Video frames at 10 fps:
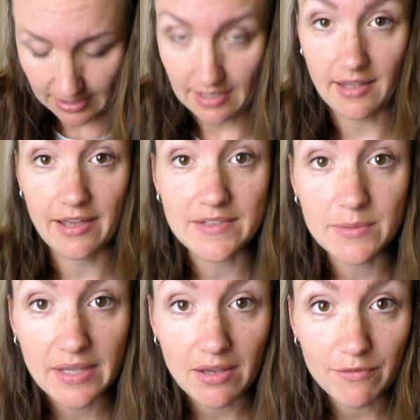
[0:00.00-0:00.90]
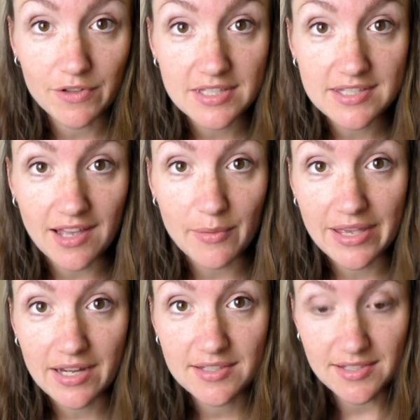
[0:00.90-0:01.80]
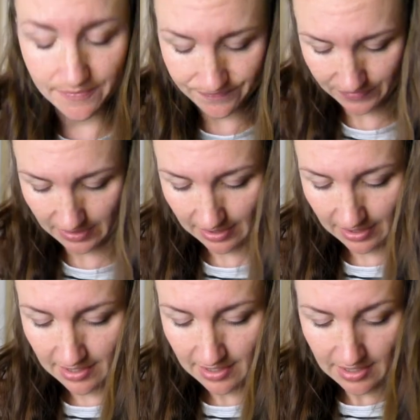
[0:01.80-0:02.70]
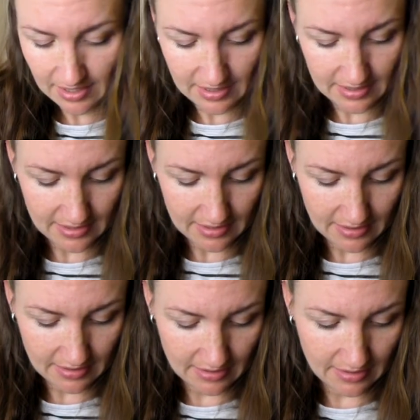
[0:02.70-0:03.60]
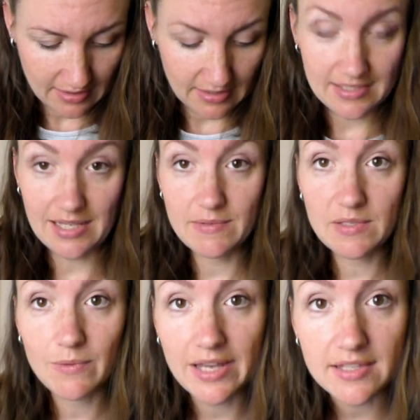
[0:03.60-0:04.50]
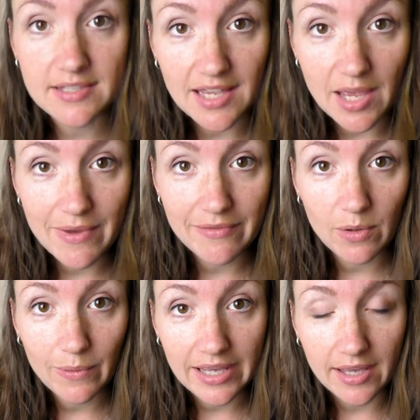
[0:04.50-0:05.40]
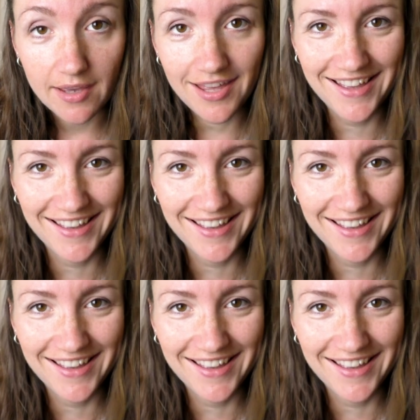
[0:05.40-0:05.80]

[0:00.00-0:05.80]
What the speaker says: that I have to be on for this diabetes. Because I seem to weigh the same every week.